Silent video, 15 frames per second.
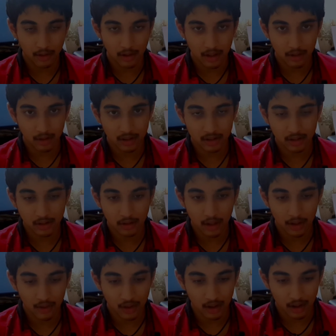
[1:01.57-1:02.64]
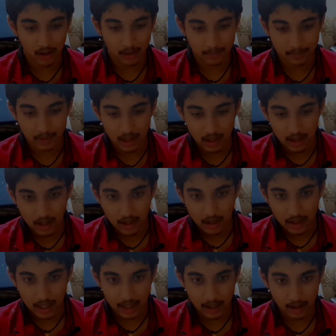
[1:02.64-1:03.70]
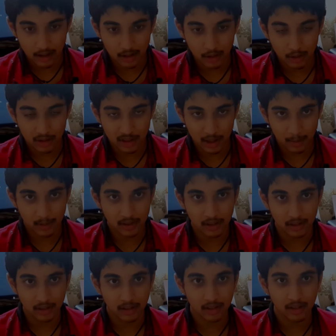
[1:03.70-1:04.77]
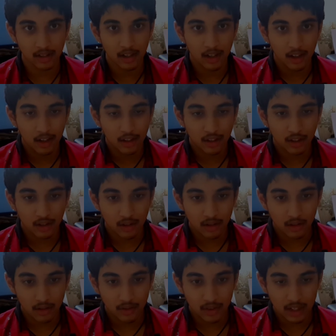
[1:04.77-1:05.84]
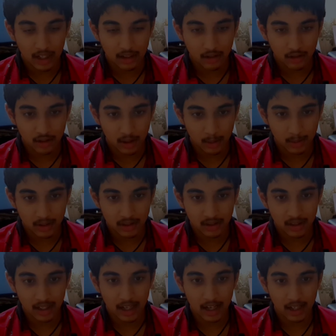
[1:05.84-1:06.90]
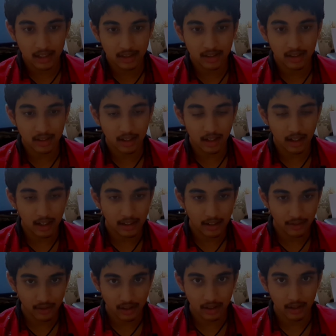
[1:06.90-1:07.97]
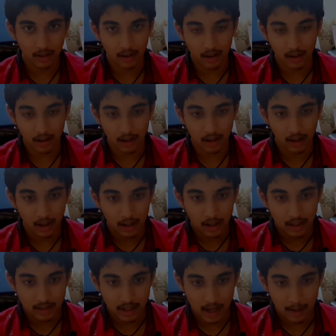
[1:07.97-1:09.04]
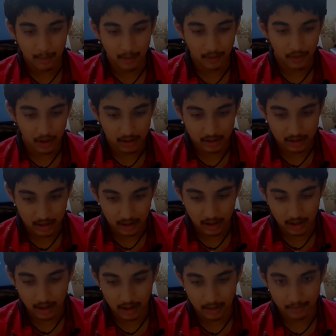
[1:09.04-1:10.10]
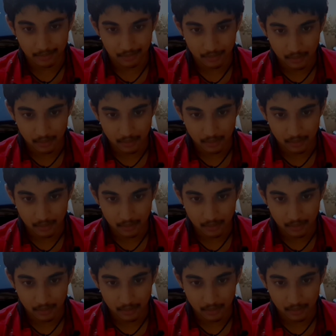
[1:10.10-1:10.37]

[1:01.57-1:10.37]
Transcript: He wants to give it like a new substance. So for that new substance, he adds a different type of Godzilla.